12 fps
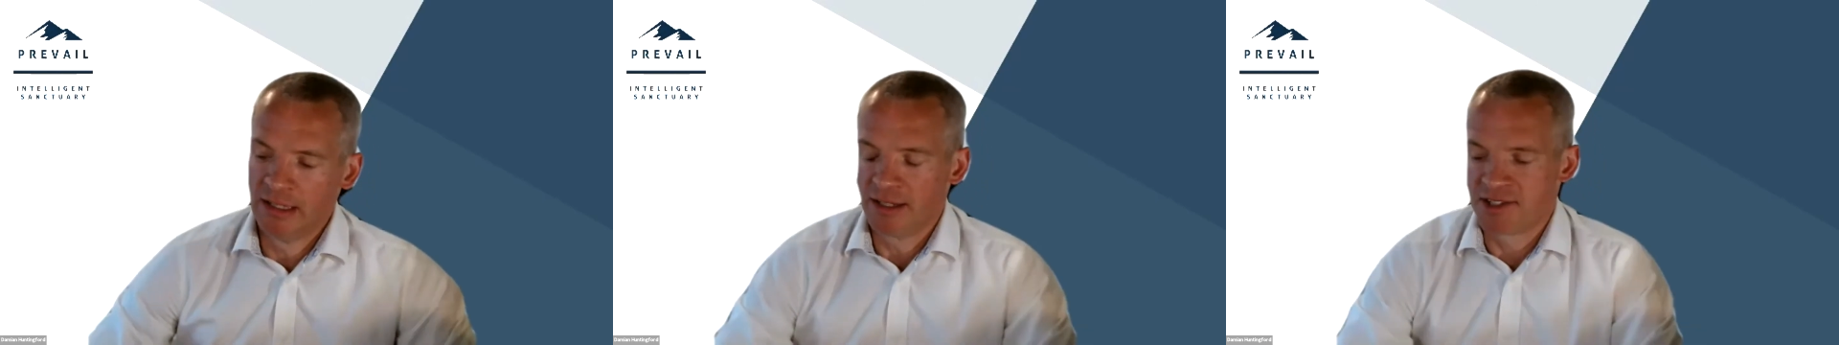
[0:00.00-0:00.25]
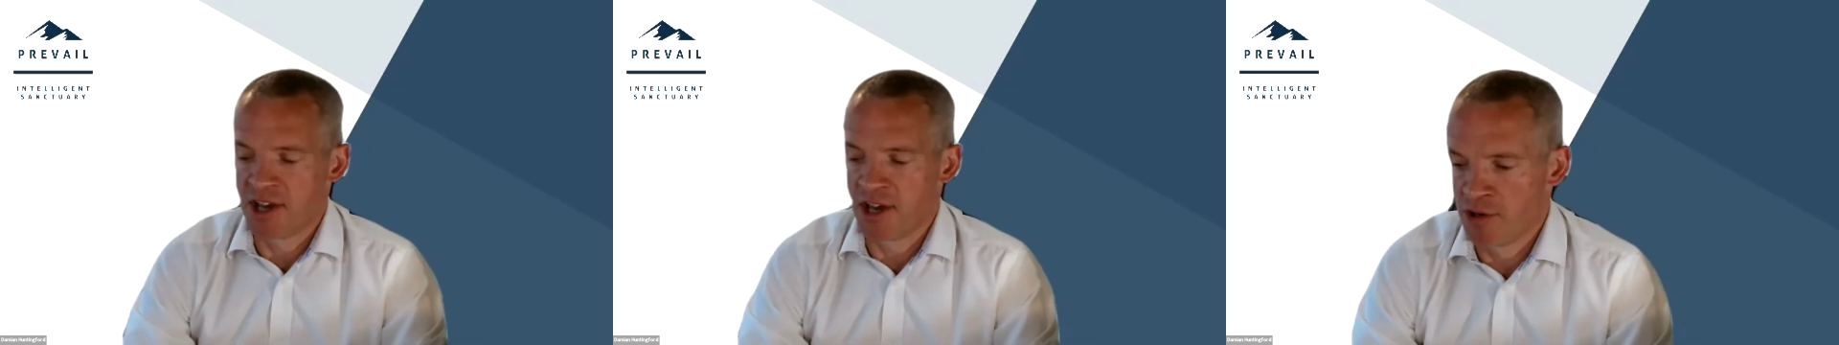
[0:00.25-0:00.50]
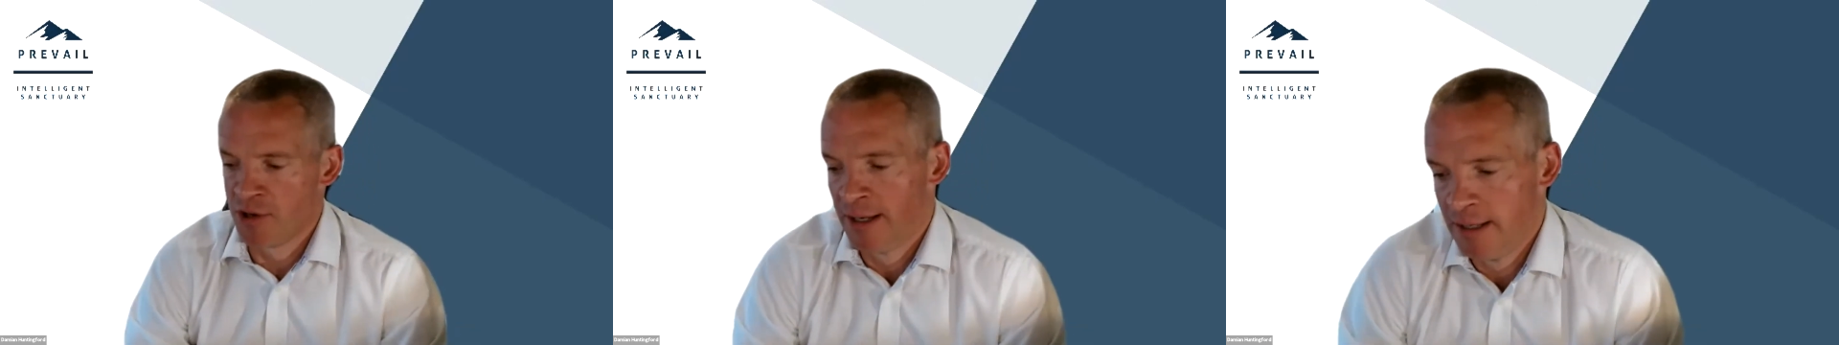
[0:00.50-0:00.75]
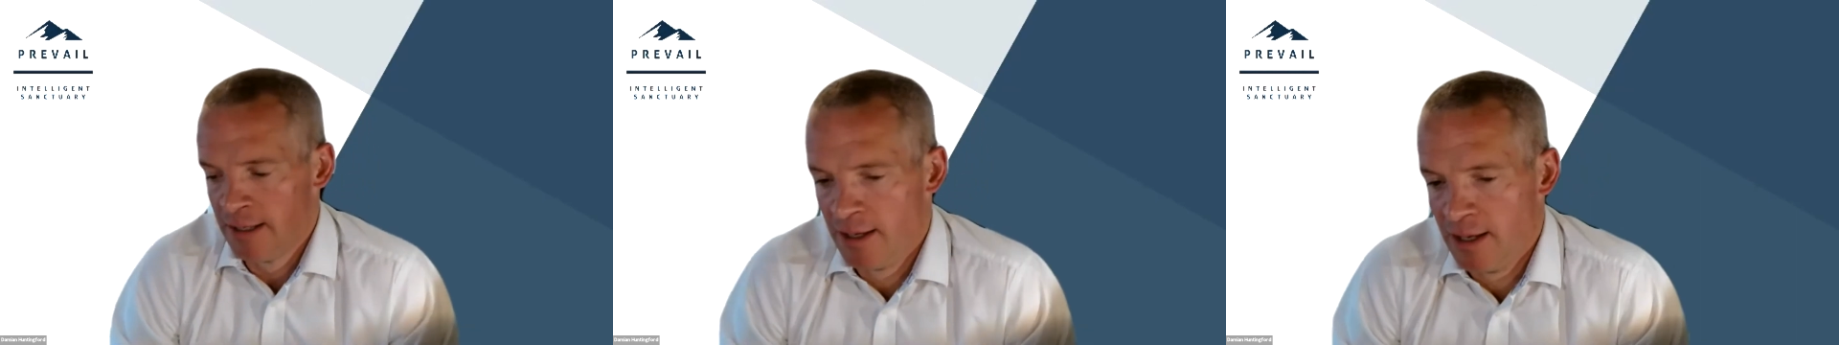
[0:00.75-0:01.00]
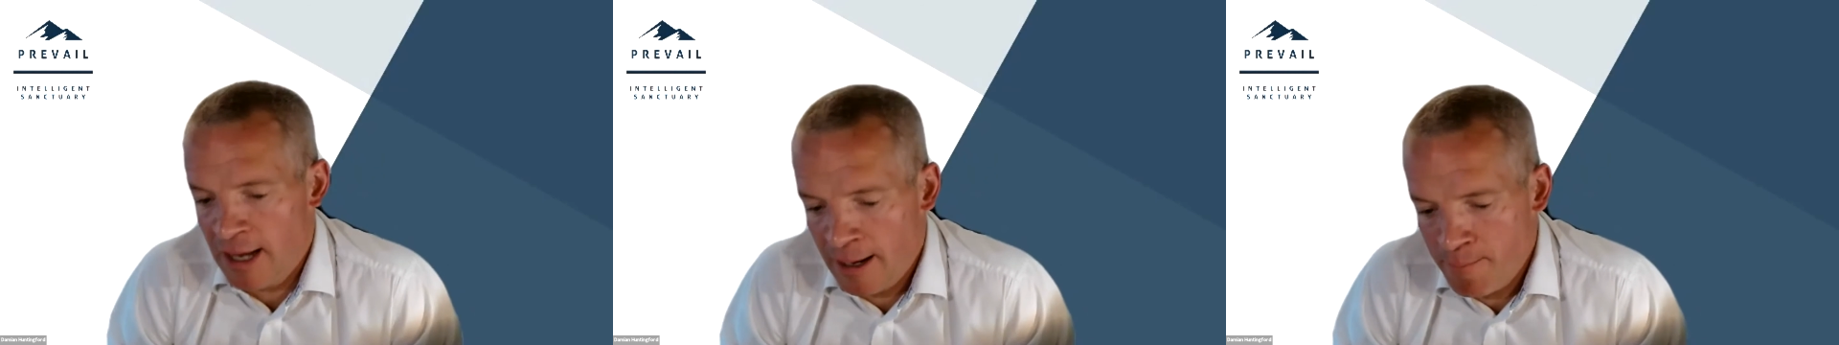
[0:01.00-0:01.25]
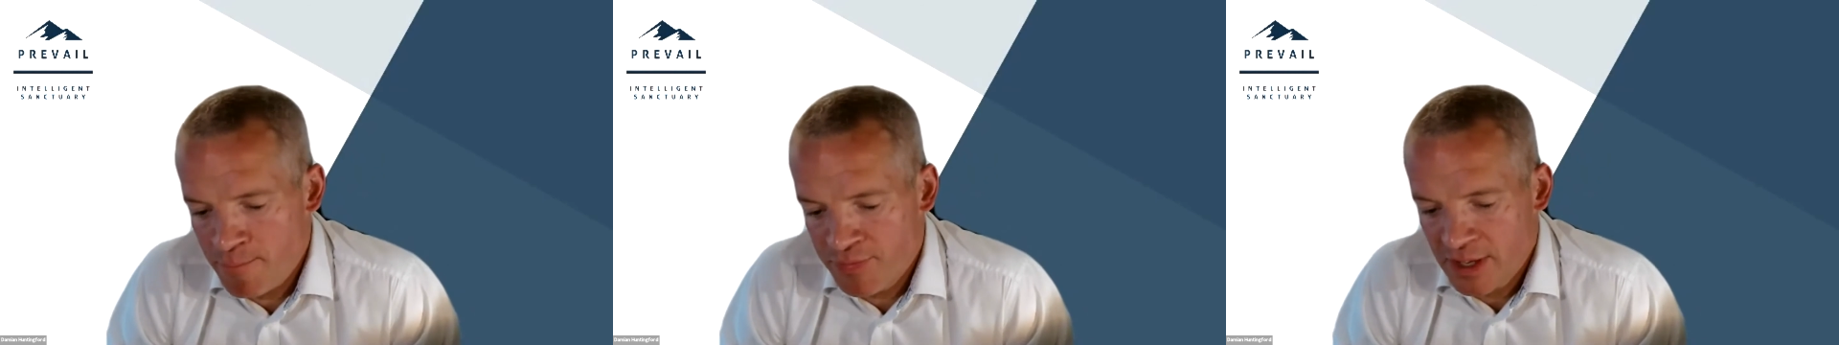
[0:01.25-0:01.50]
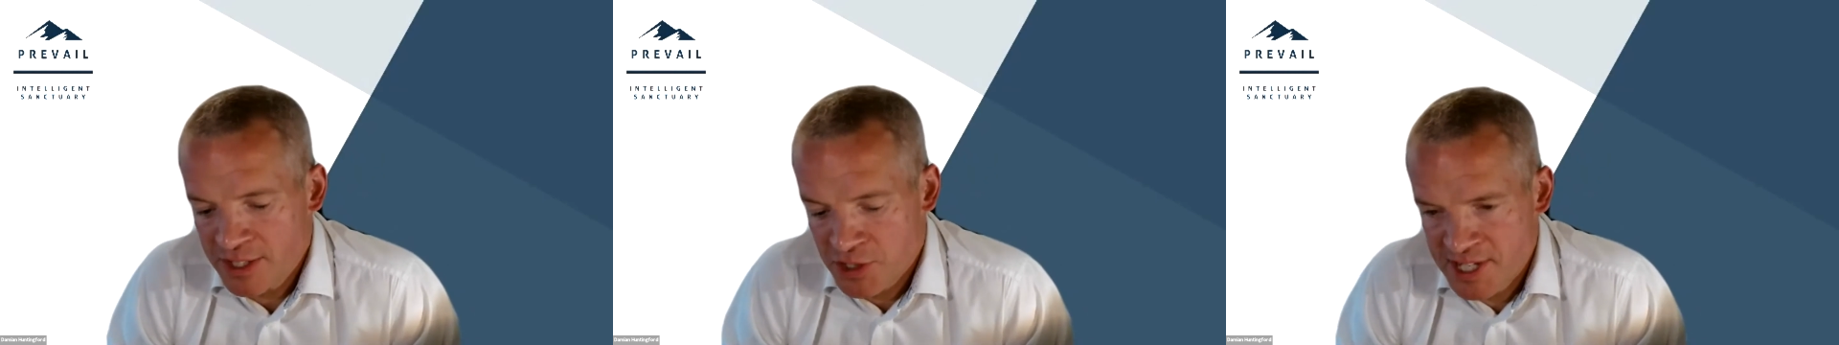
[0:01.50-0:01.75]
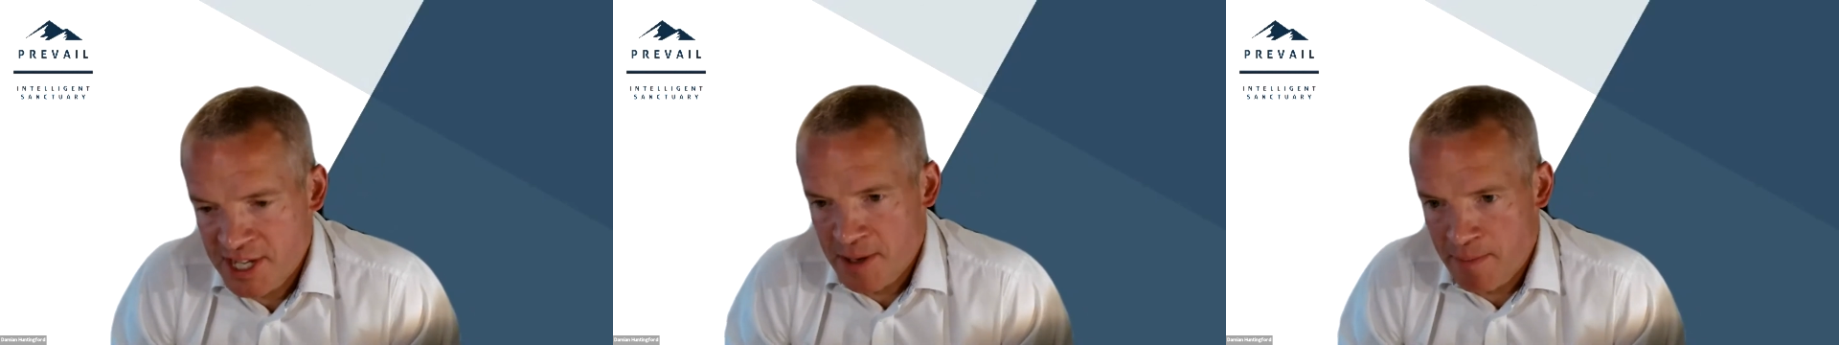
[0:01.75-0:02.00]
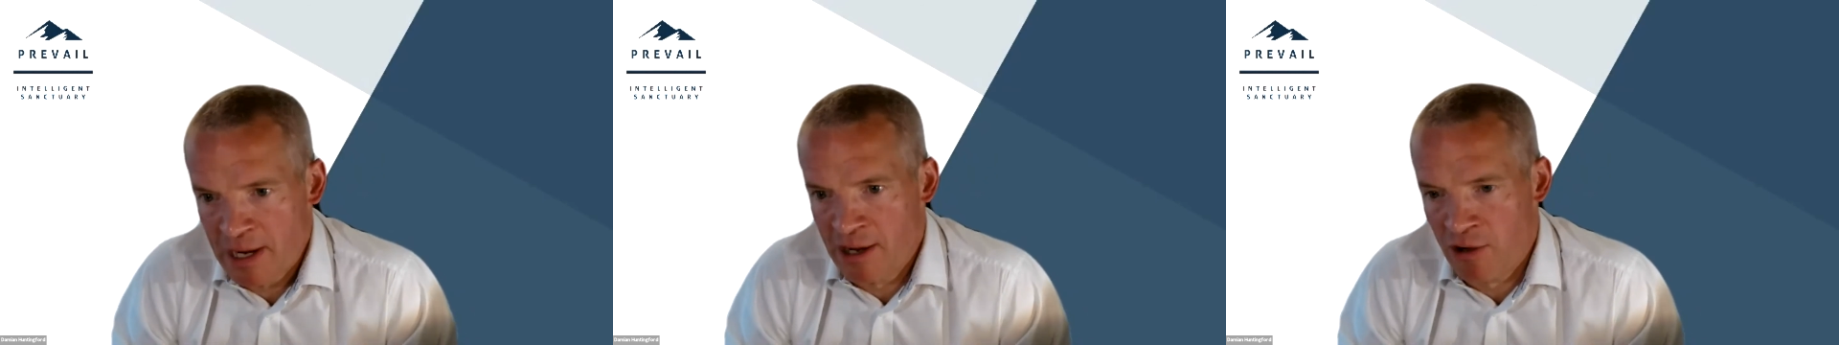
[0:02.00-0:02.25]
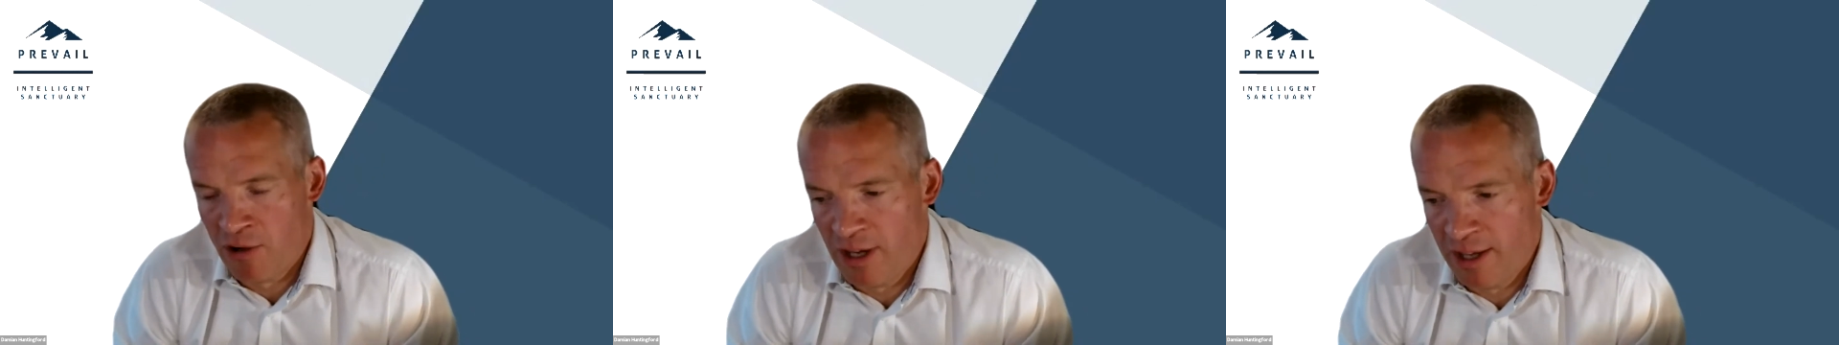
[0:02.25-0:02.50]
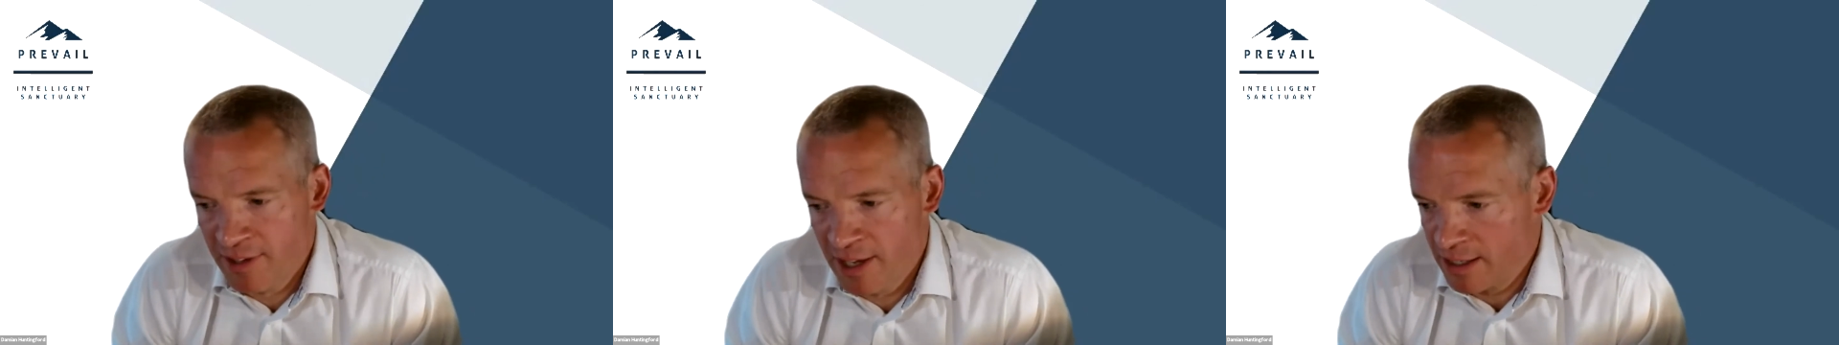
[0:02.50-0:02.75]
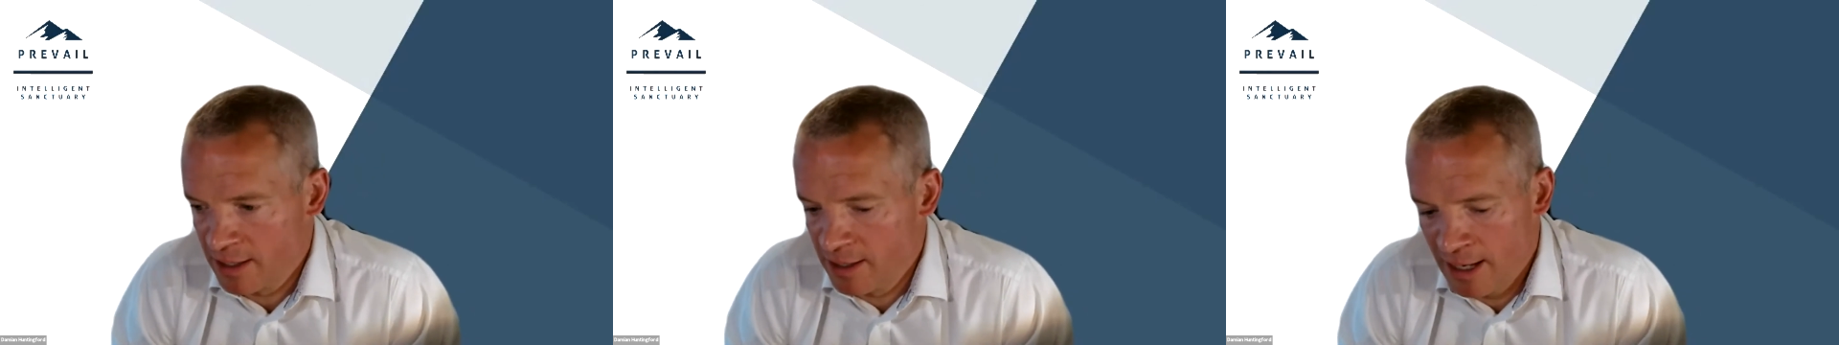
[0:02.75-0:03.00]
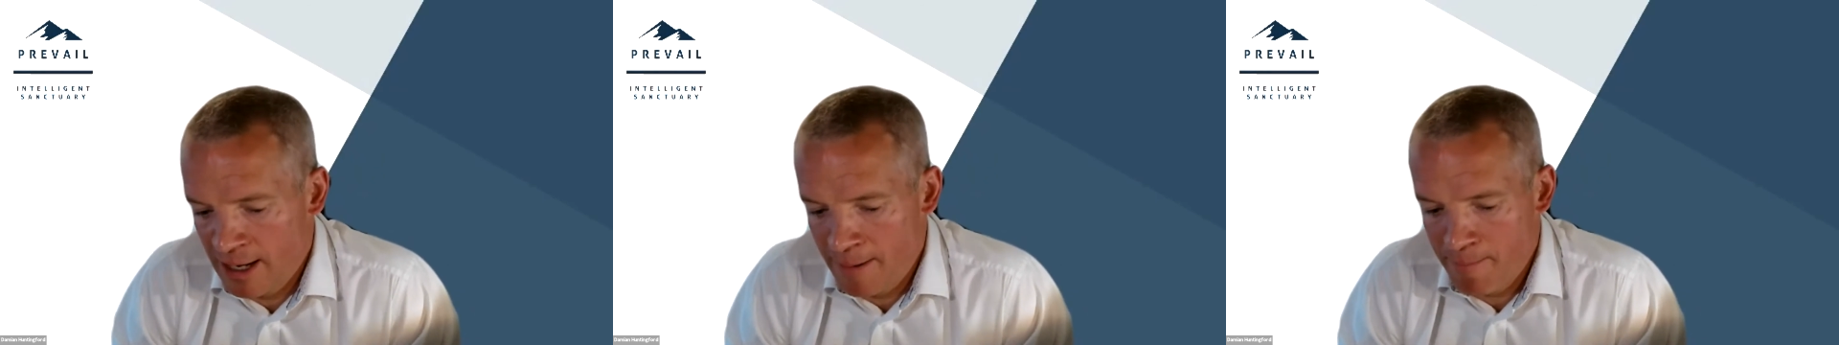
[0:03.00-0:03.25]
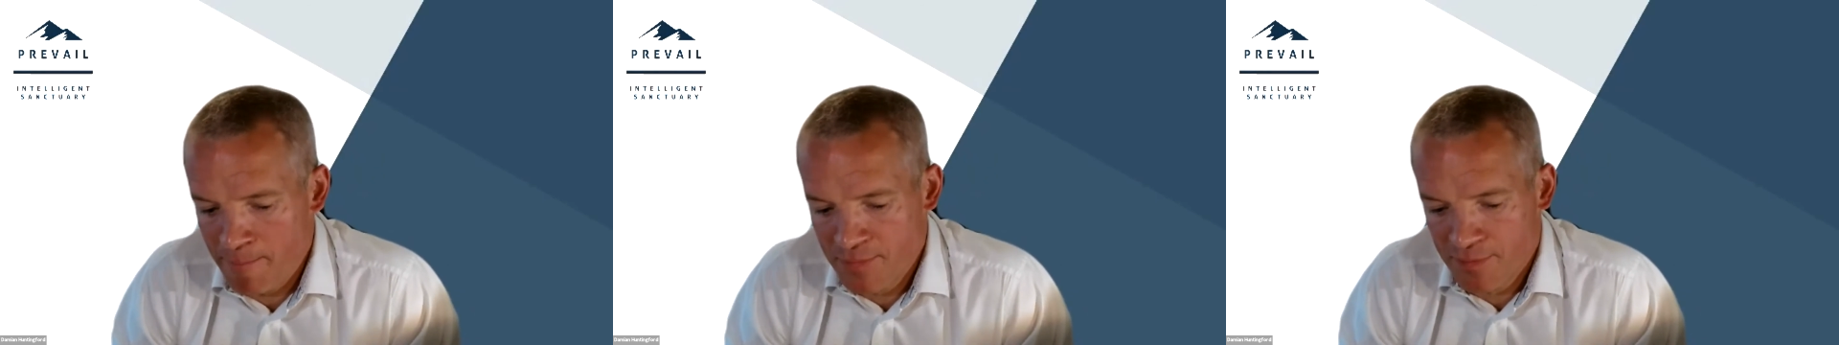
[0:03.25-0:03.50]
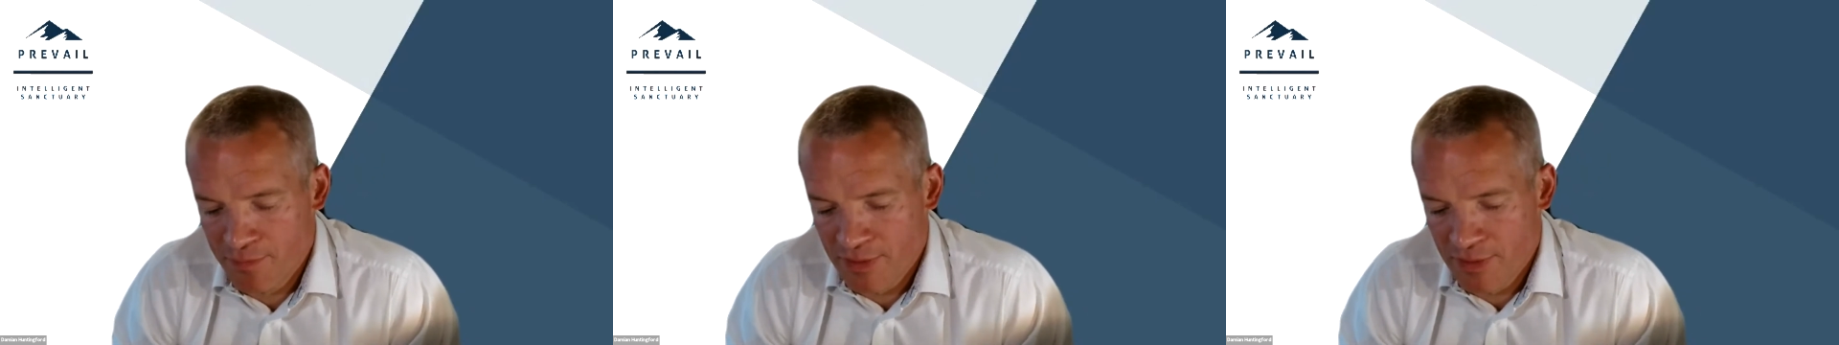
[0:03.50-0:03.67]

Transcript: So, um, so this is about, I think, um,